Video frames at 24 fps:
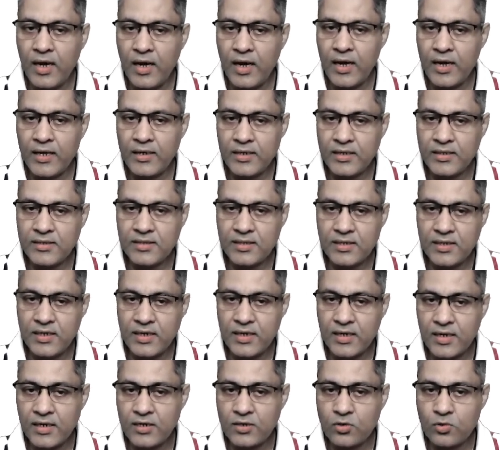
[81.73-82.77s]
And
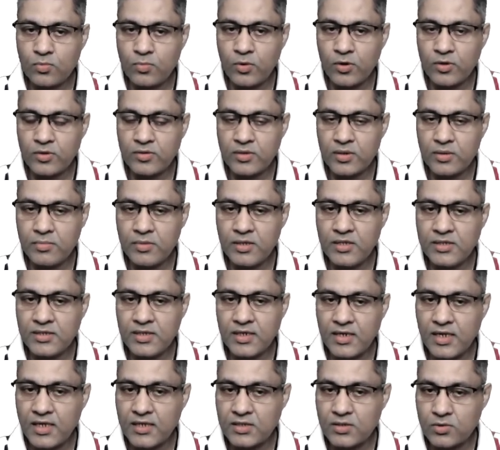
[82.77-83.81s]
incidentally, 2.3 means
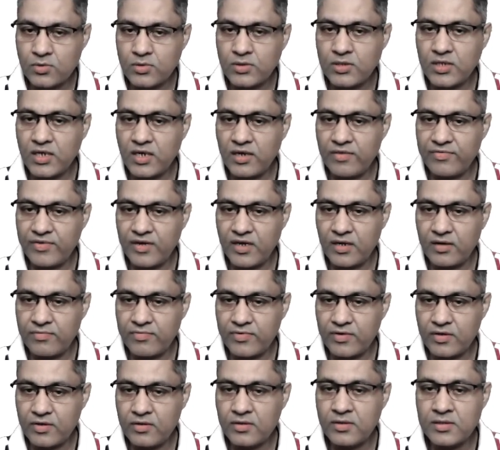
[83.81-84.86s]
it has 2 significant
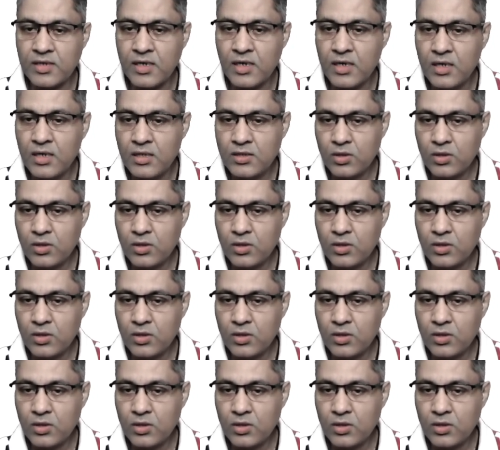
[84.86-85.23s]
figures.